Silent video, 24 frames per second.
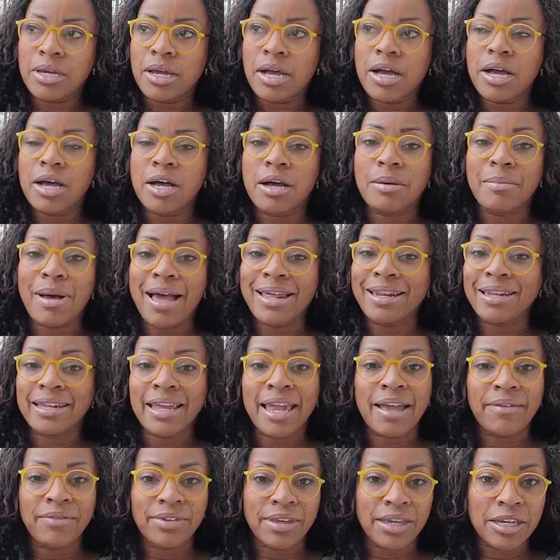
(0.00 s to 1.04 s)
I didn't
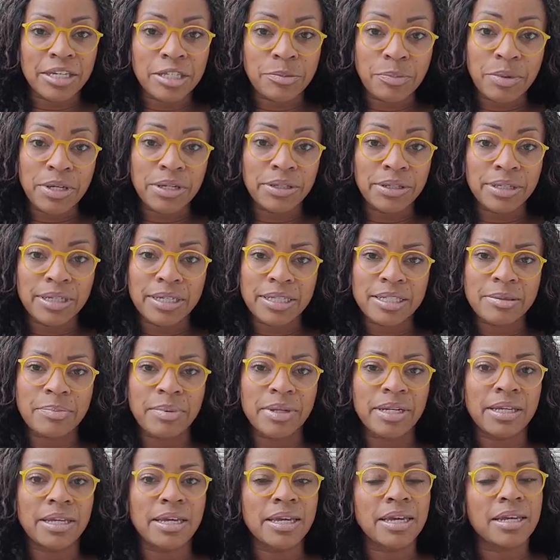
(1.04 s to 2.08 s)
have the experience, but
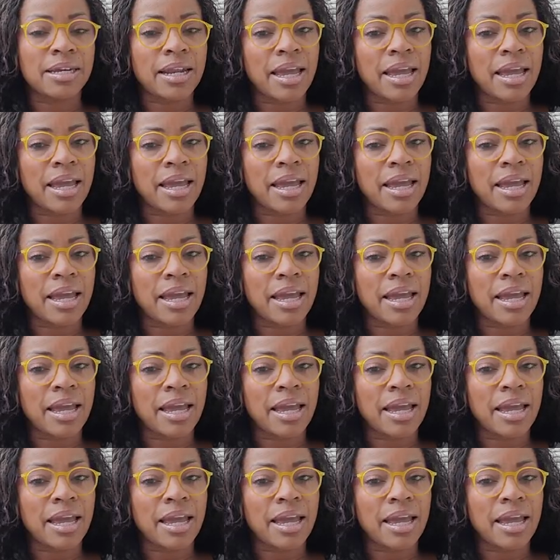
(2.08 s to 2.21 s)
again,